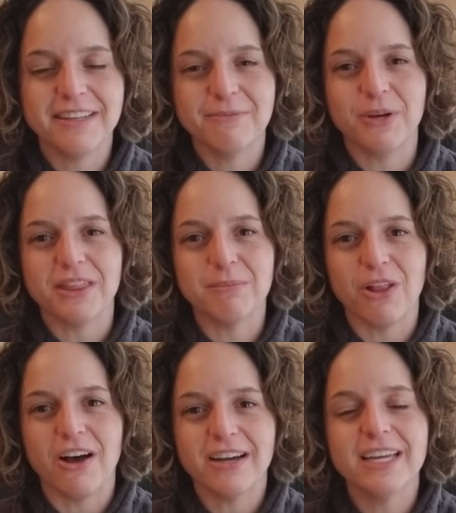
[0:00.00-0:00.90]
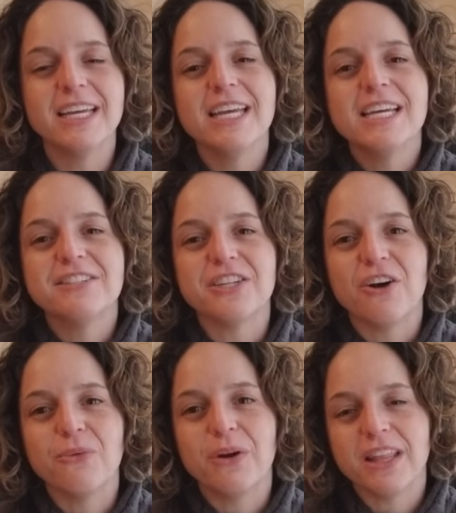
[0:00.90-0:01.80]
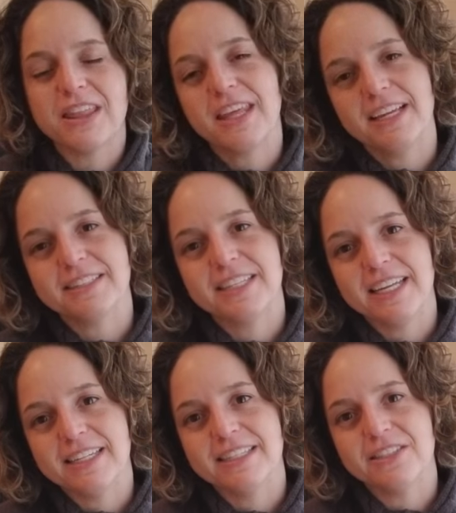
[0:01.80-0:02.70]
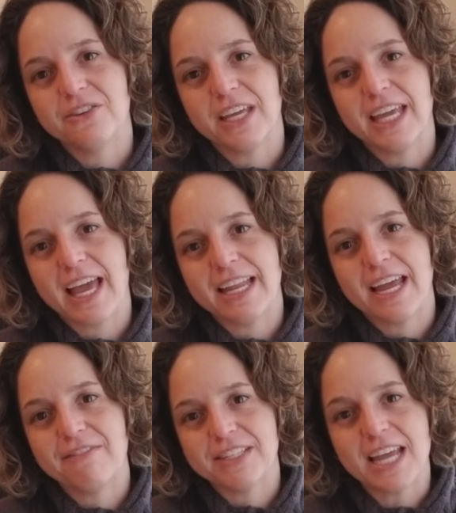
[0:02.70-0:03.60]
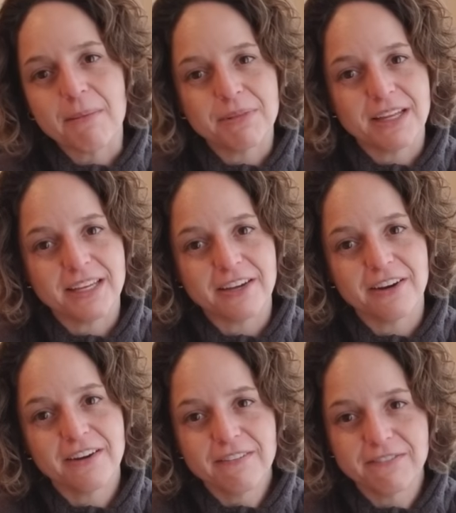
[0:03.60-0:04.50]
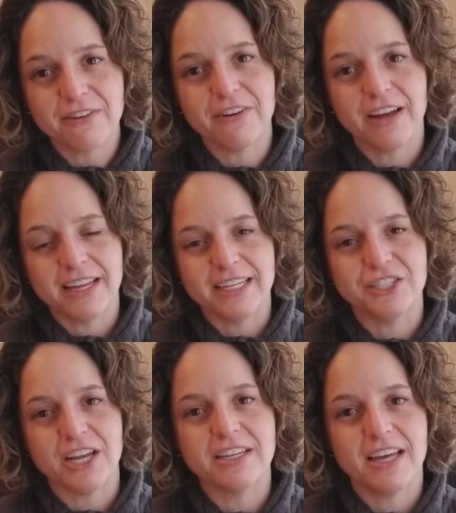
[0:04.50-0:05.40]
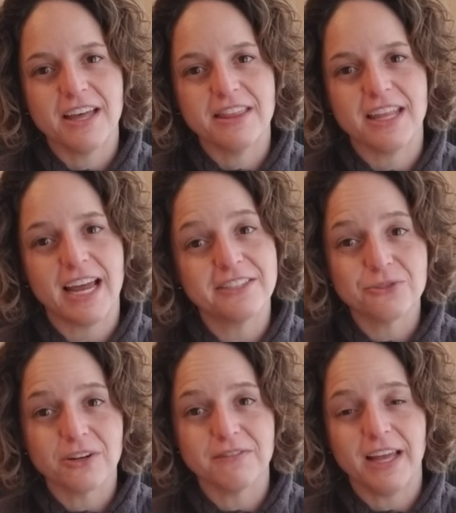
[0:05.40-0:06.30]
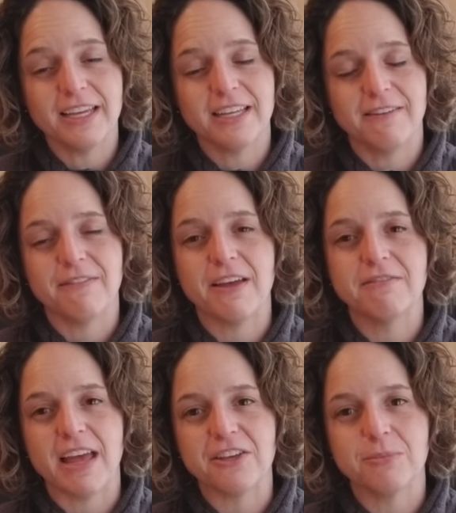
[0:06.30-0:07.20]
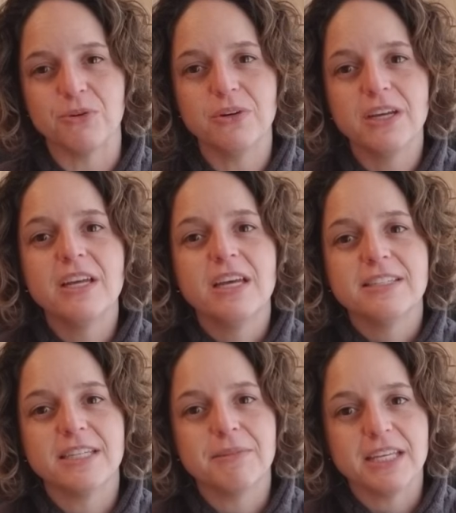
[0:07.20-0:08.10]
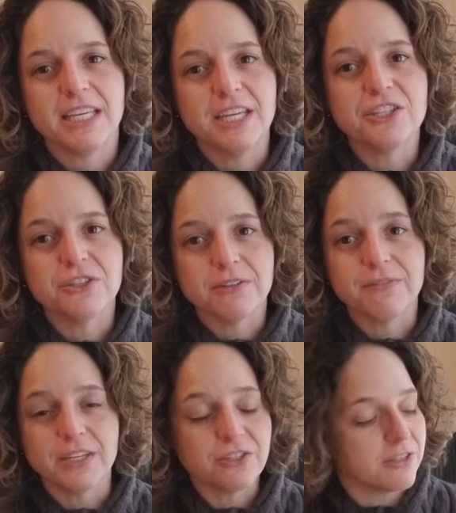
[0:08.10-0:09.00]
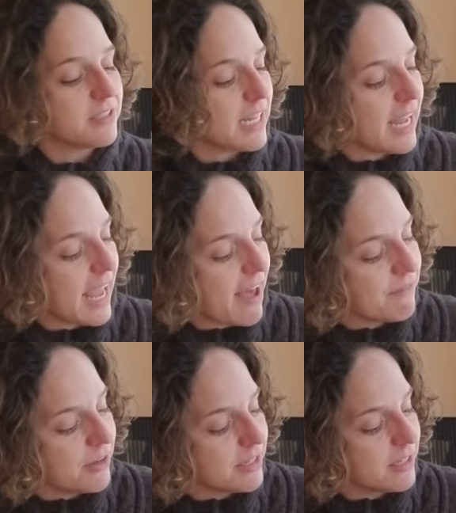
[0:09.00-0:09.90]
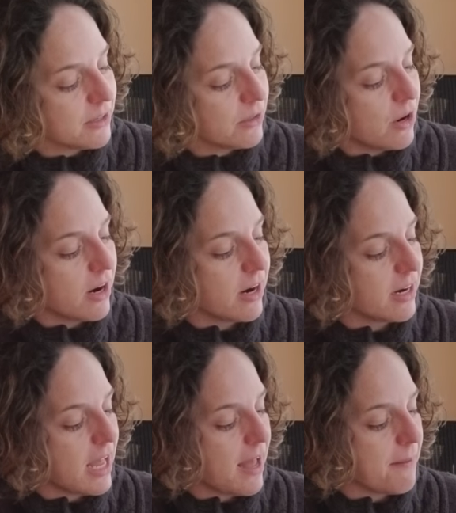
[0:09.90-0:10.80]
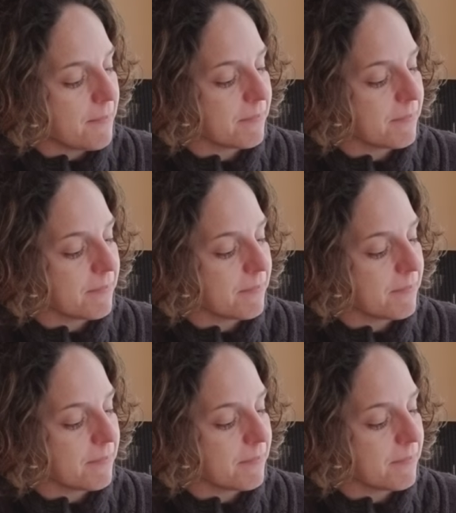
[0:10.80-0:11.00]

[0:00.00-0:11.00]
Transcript: with the blog. So one of the things is looking at, I have a template here for an agenda that I sort of like and have found valuable. Some of the key features I have on here are